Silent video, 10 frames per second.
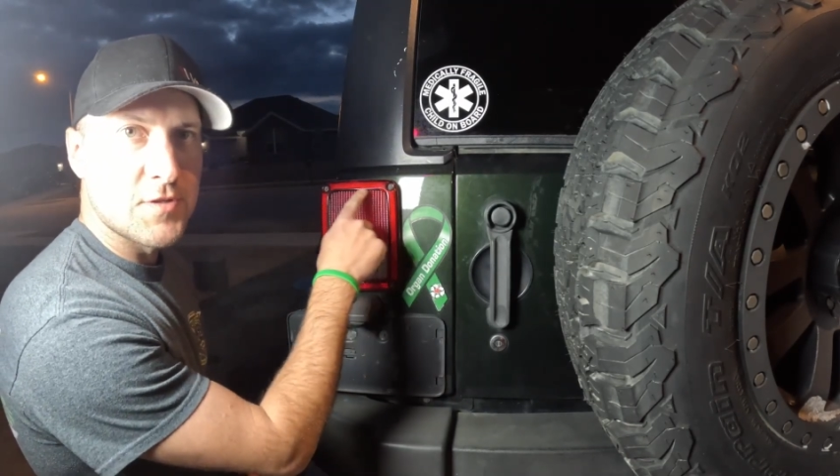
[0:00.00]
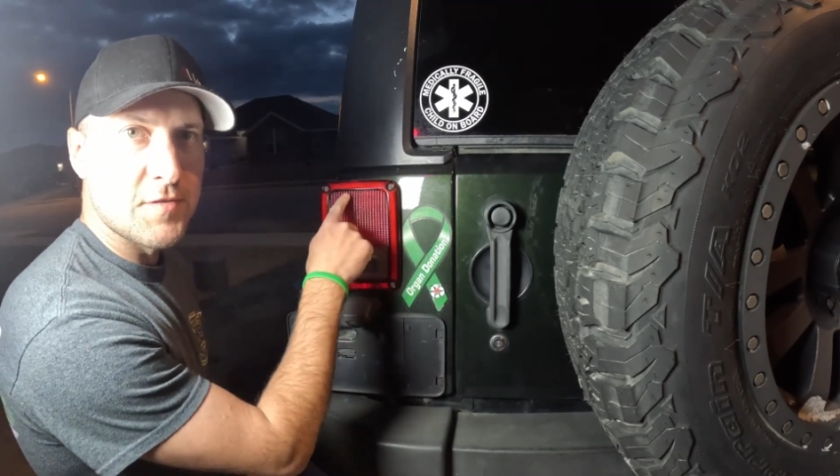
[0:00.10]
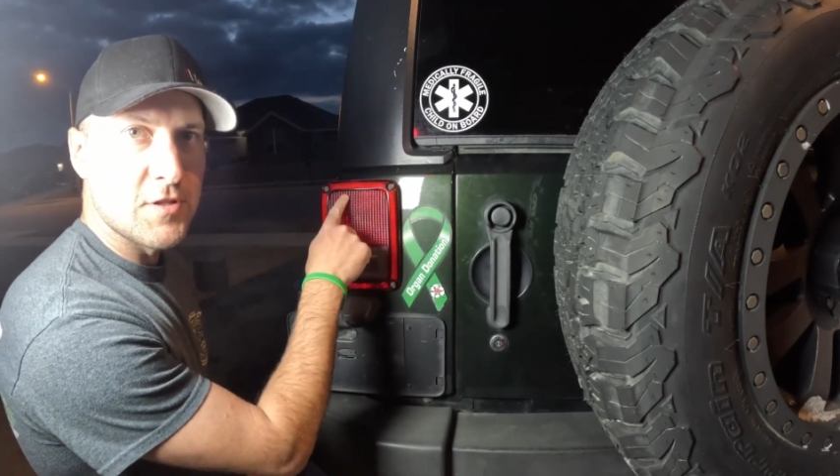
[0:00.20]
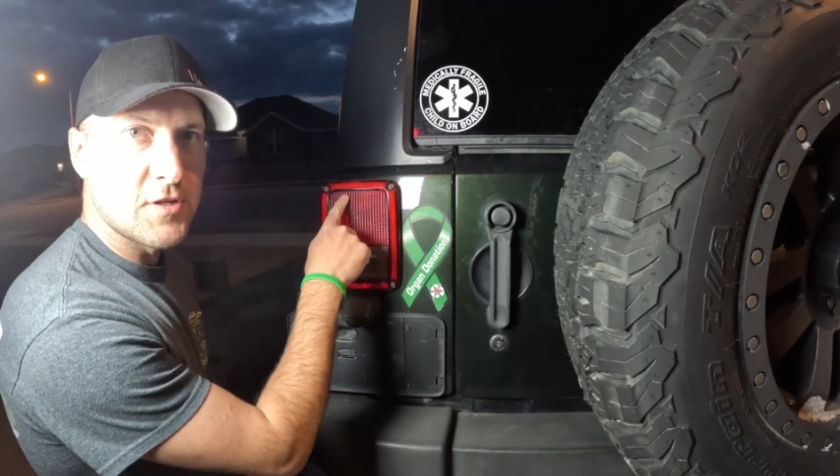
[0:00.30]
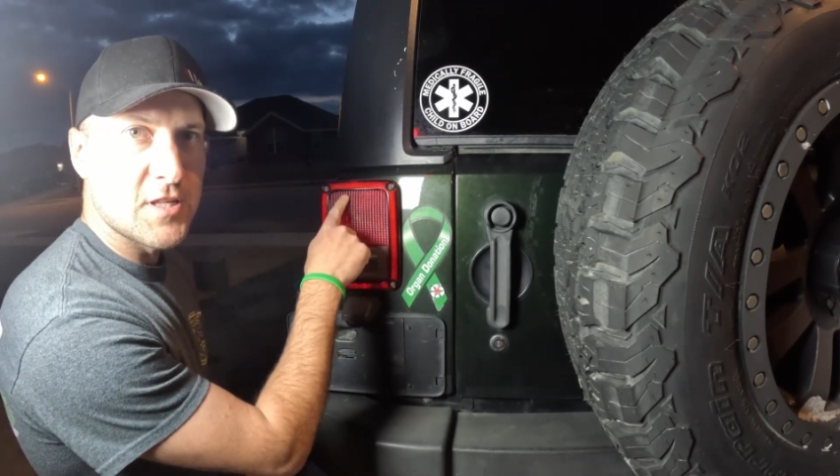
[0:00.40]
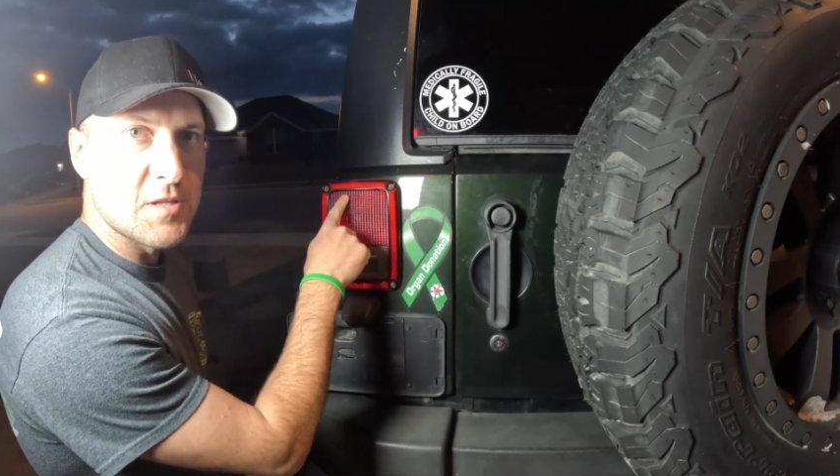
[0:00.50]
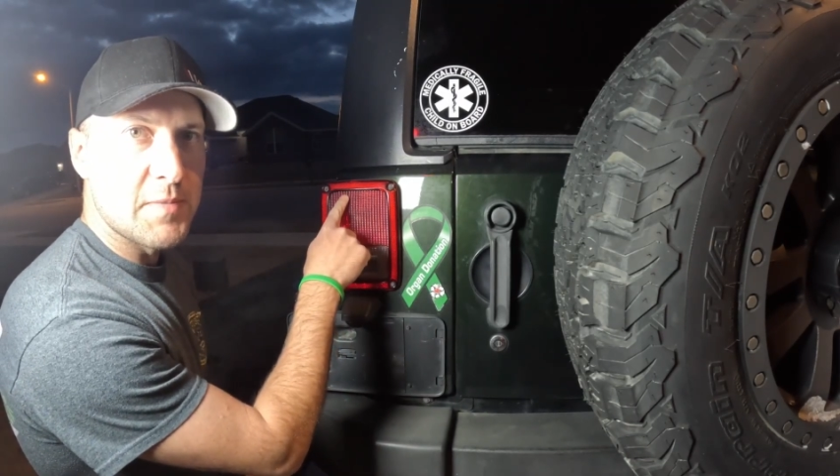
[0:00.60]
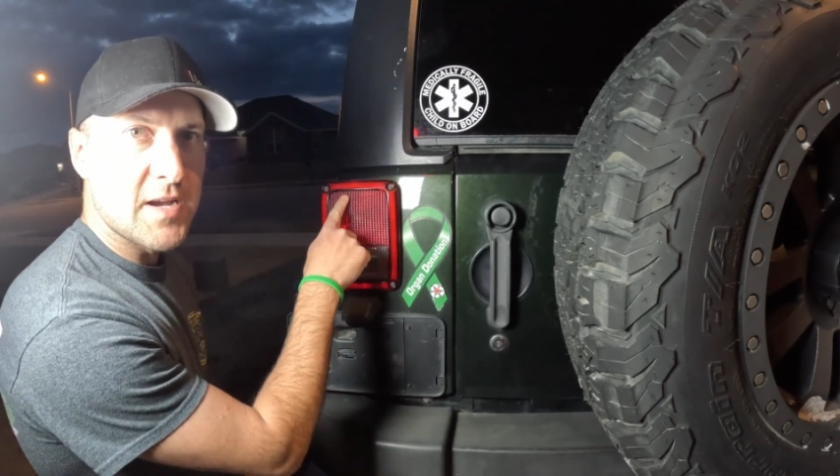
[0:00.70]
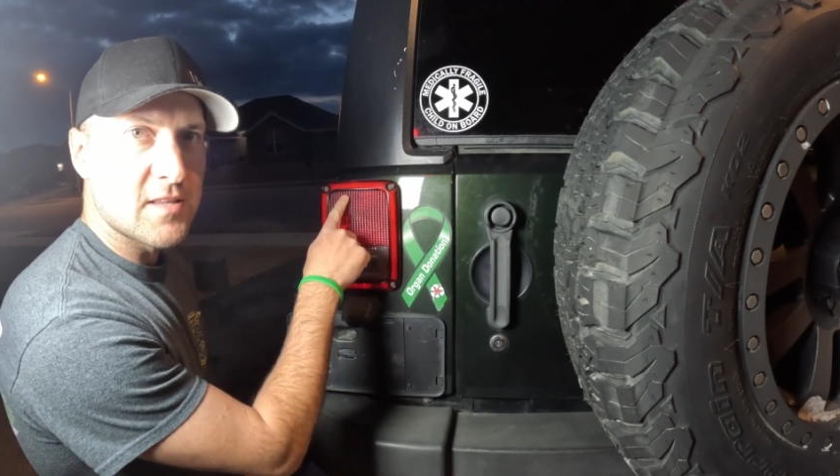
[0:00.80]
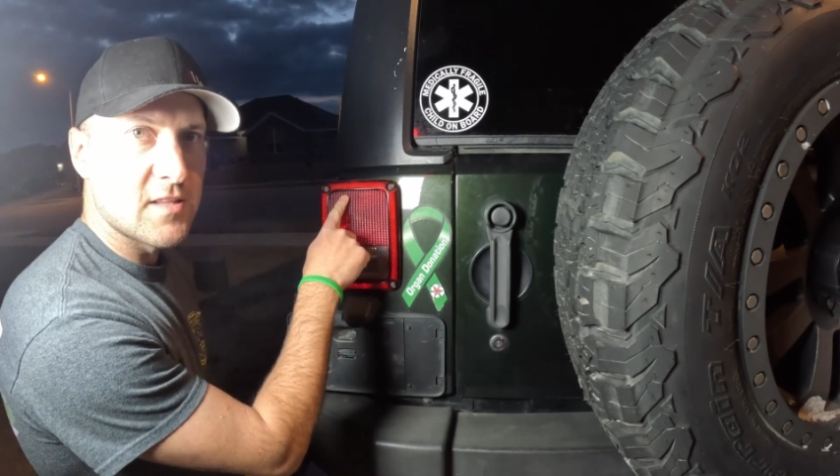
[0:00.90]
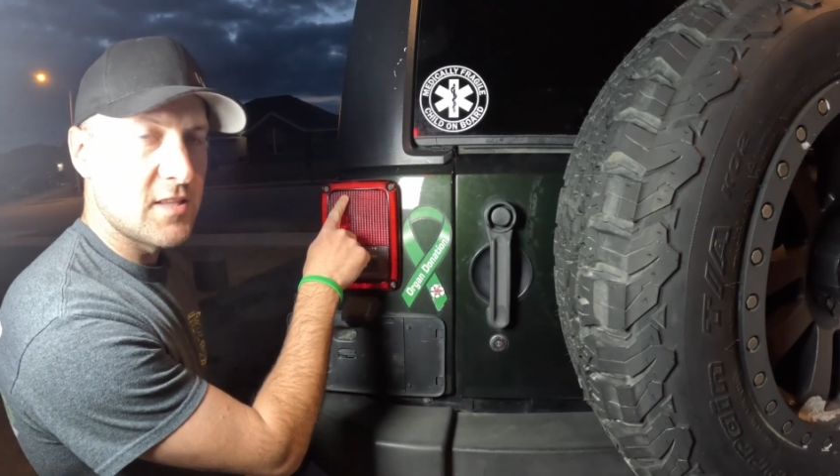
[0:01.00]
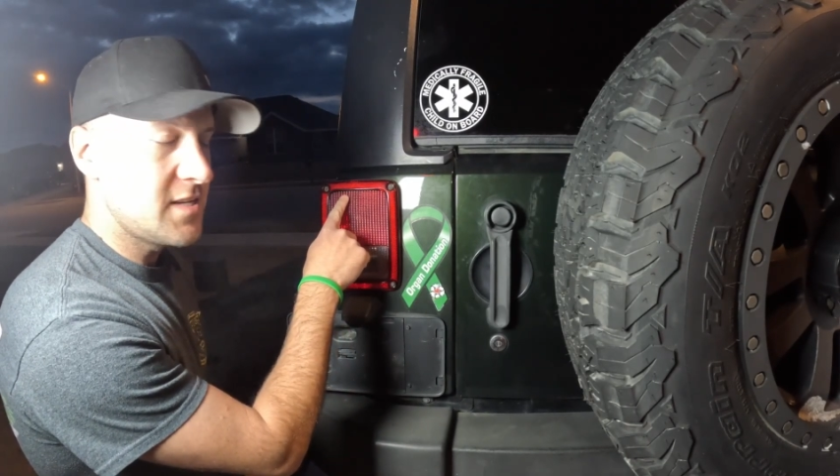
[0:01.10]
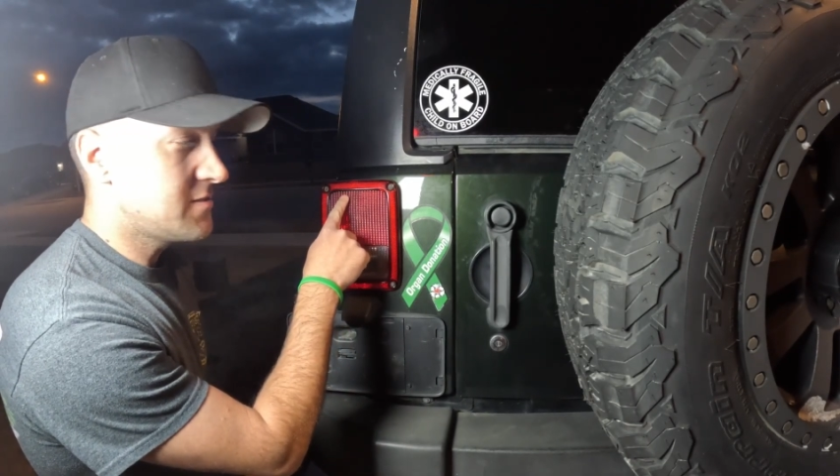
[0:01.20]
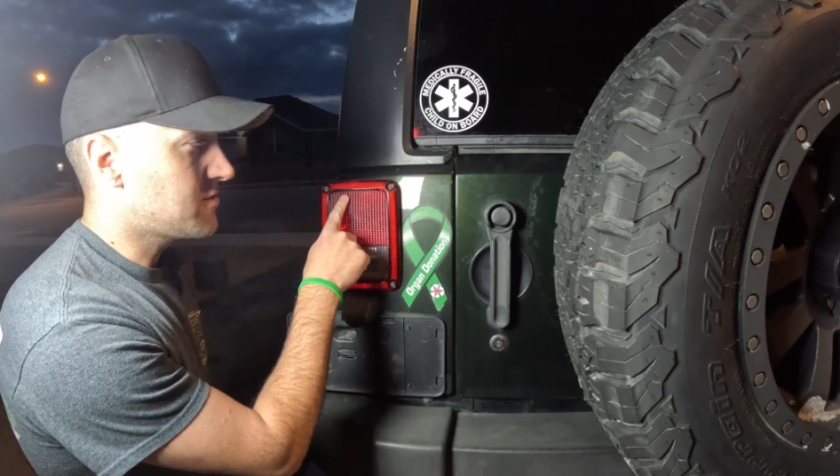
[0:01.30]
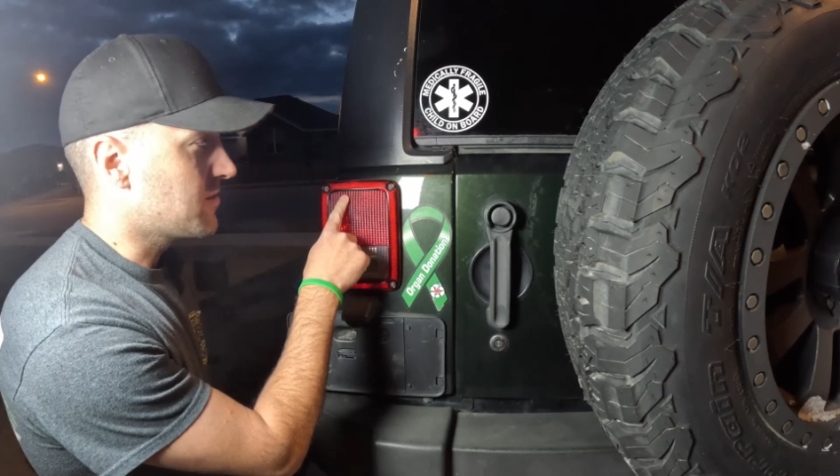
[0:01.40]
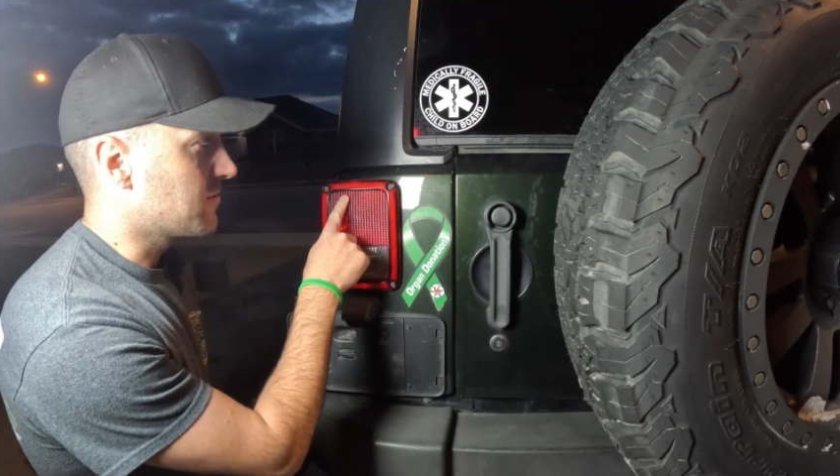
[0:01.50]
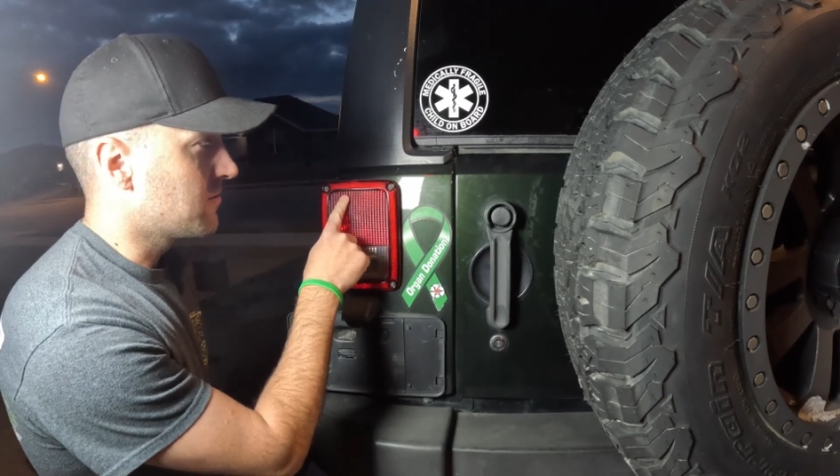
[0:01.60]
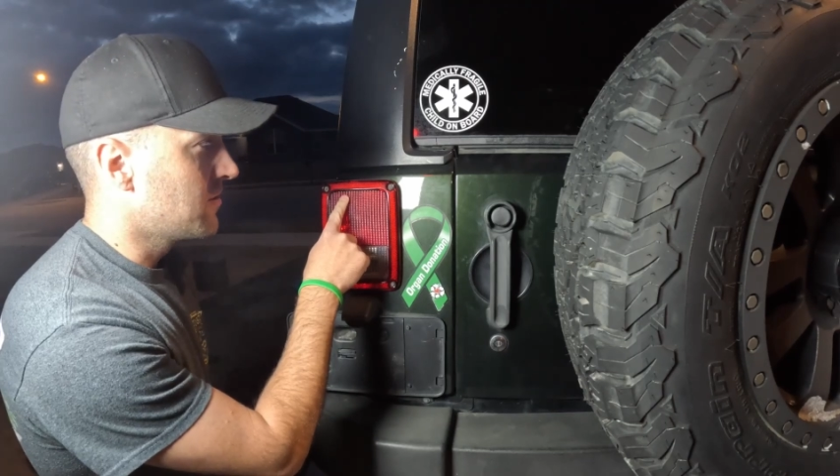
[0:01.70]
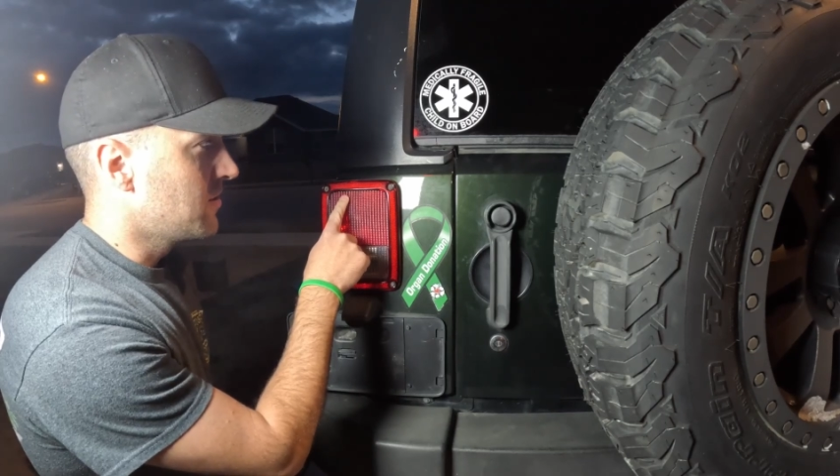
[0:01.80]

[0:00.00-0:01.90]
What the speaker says: if you look at the back of the lens here,